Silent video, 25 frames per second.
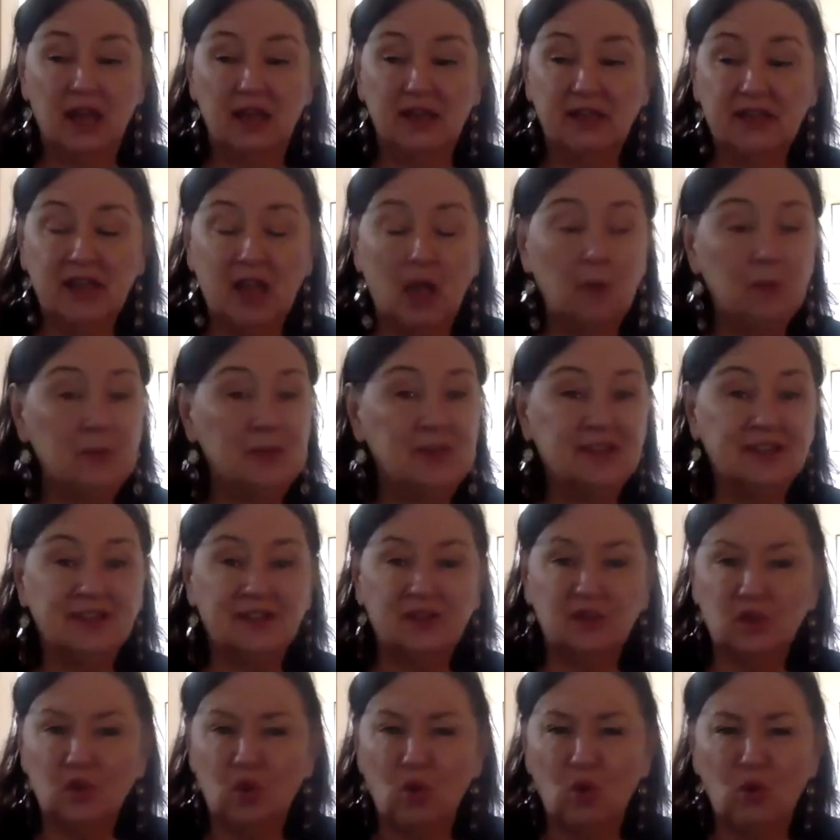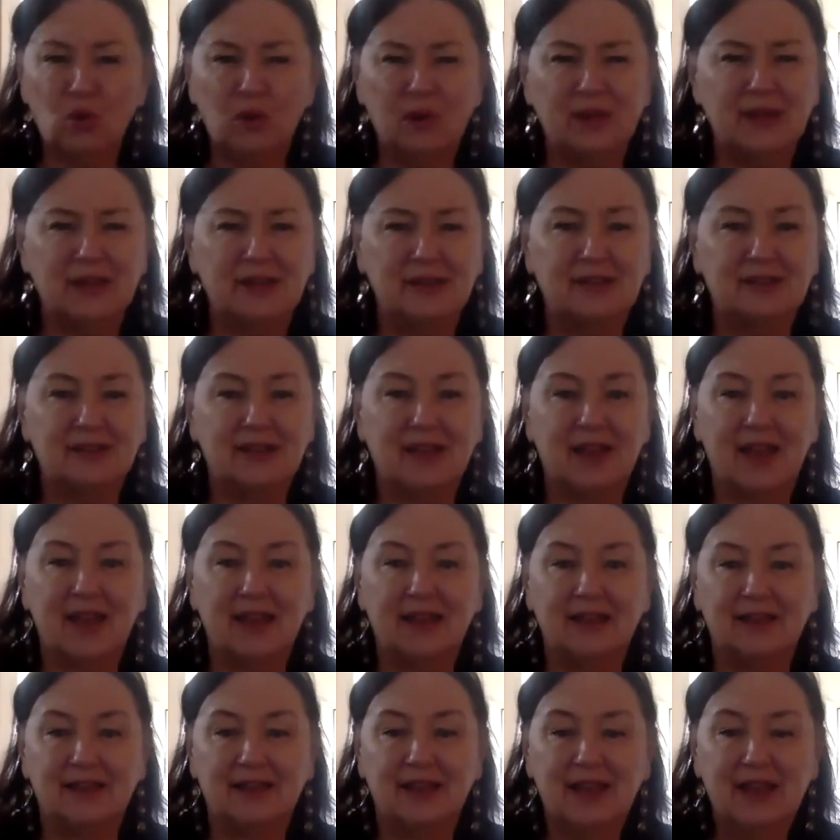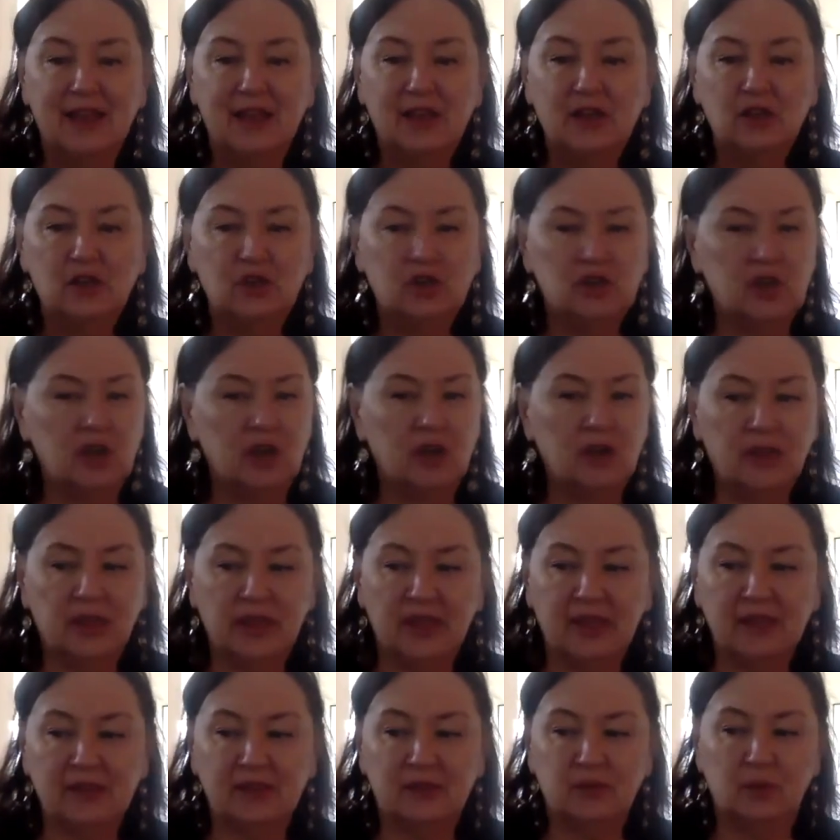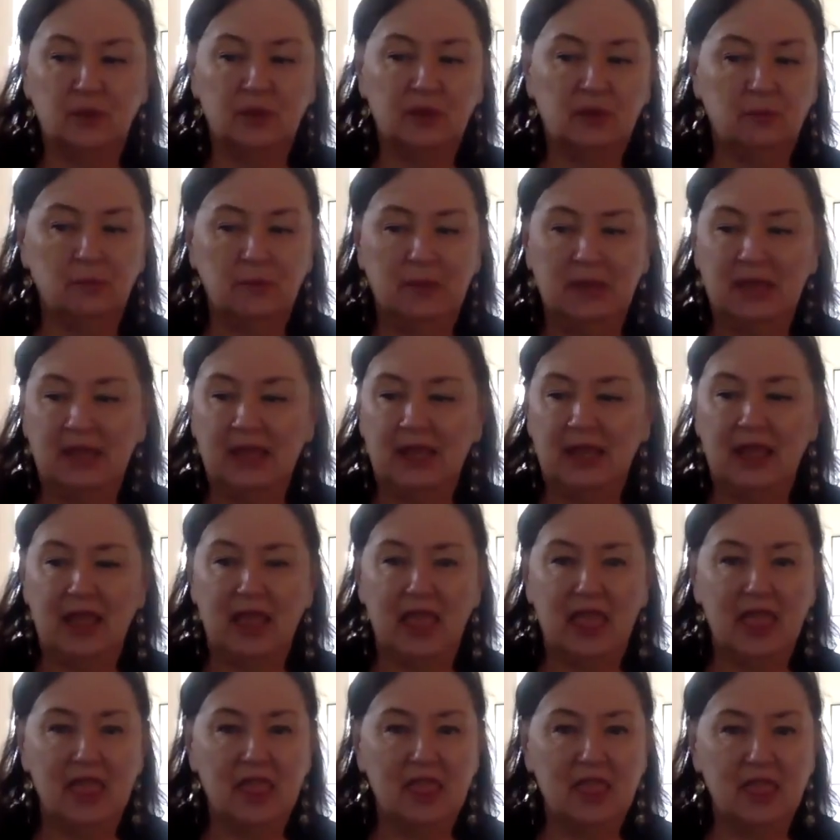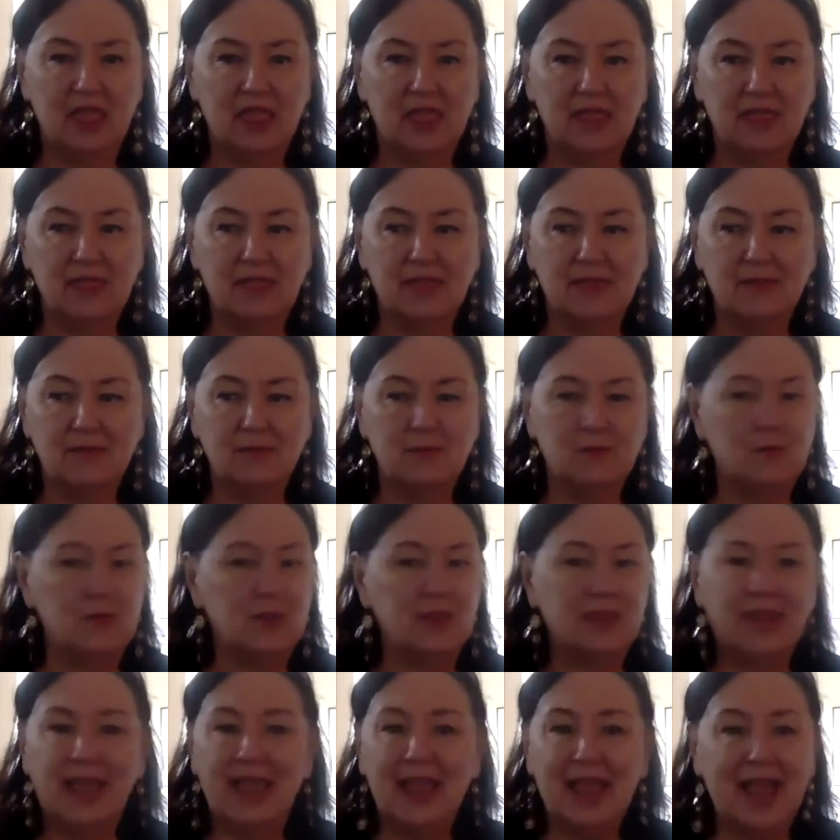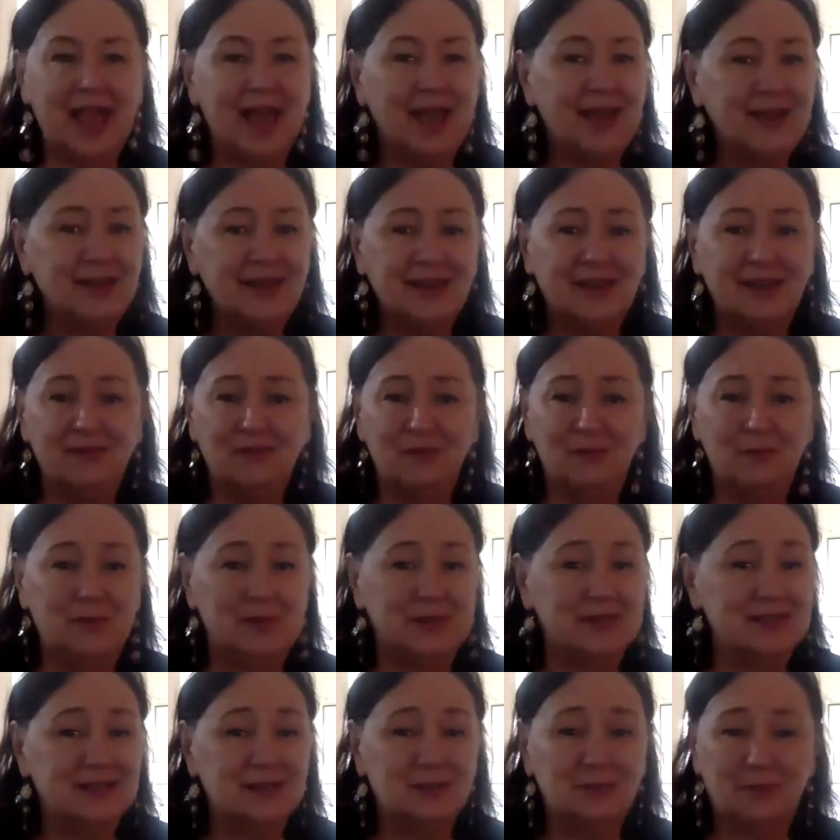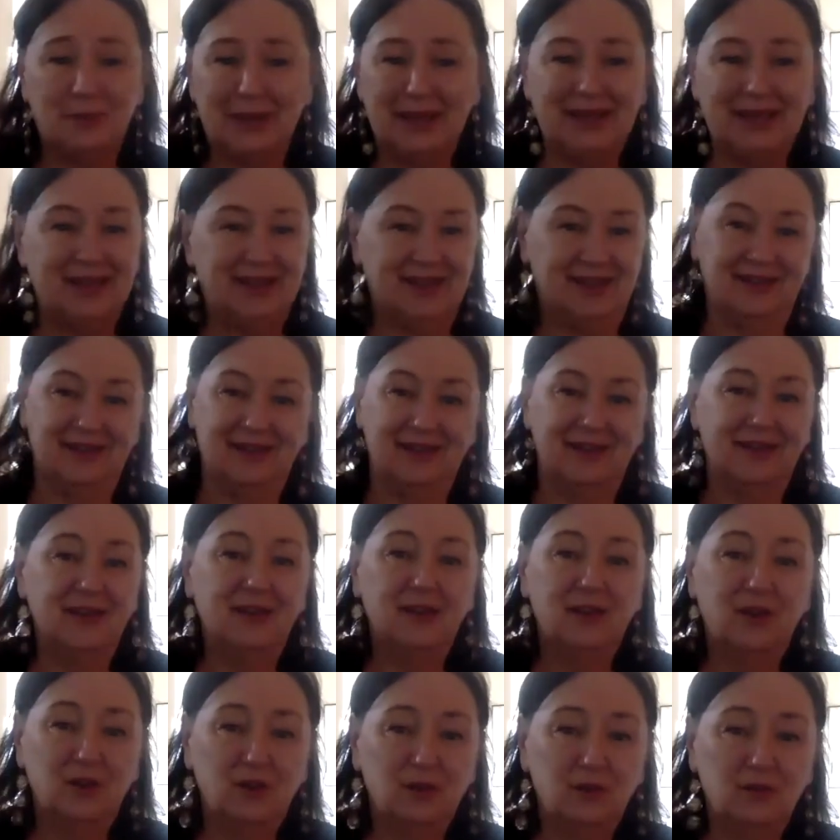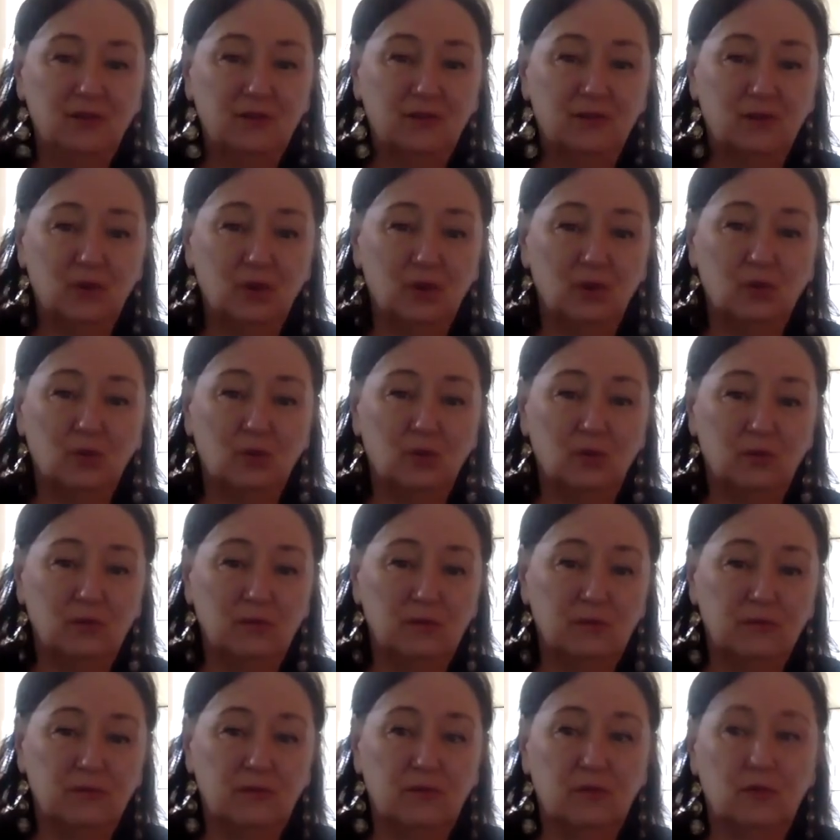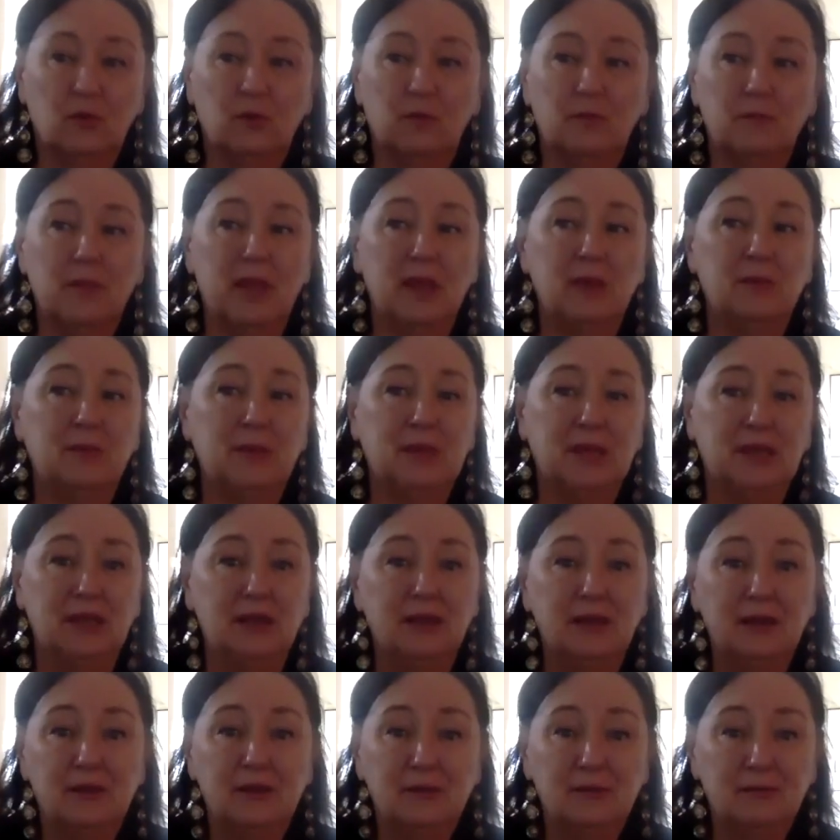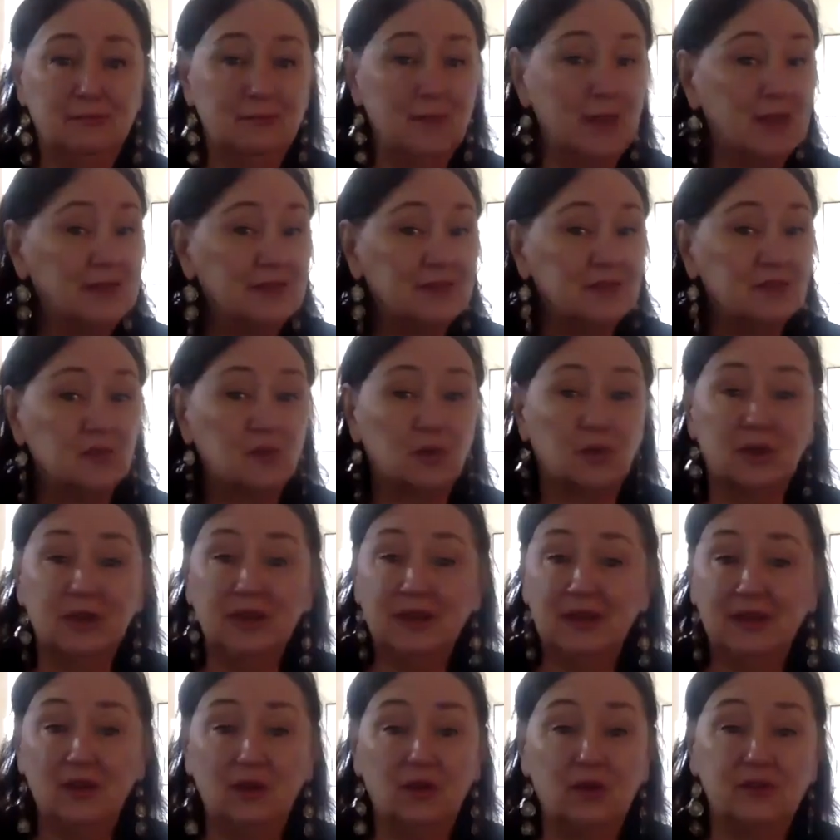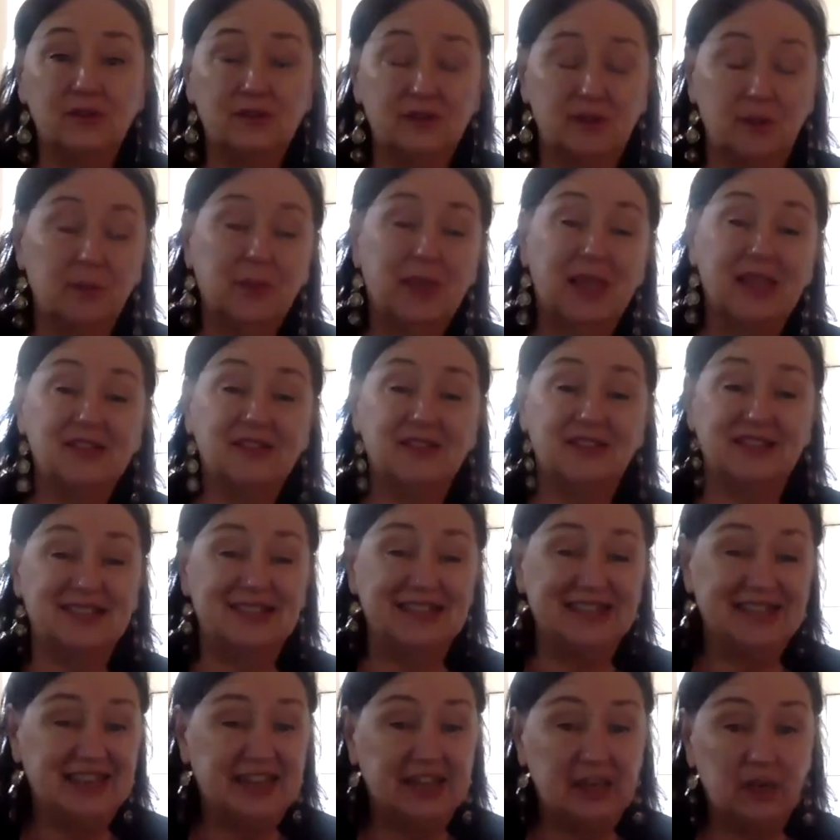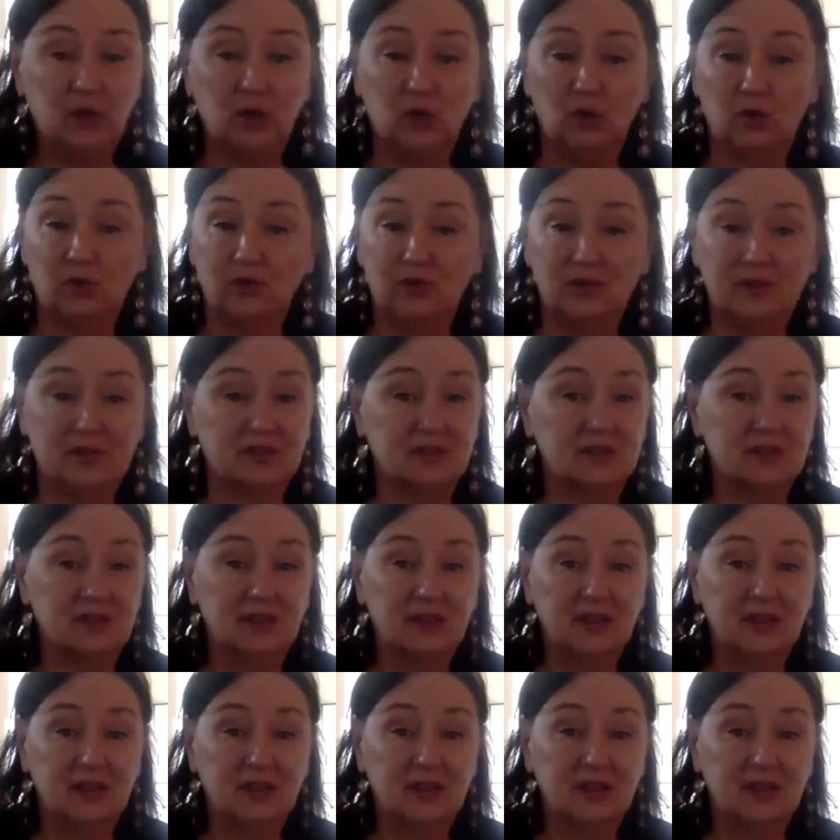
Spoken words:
tell me stories and share things with me when they hadn't even been speaking for maybe months or in some cases years.